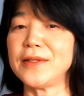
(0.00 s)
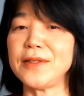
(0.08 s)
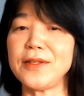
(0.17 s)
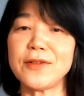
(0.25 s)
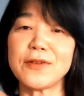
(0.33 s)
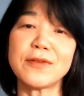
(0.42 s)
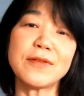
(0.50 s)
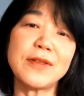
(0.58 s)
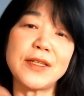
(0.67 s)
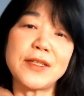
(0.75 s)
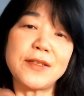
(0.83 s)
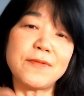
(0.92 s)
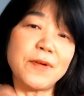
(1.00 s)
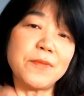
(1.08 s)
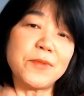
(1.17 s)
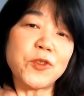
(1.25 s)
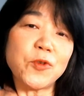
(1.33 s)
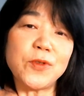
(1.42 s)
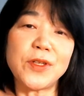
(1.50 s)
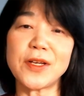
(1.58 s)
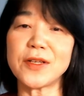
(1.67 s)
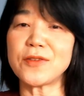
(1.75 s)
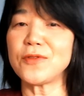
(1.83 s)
This is from shoulder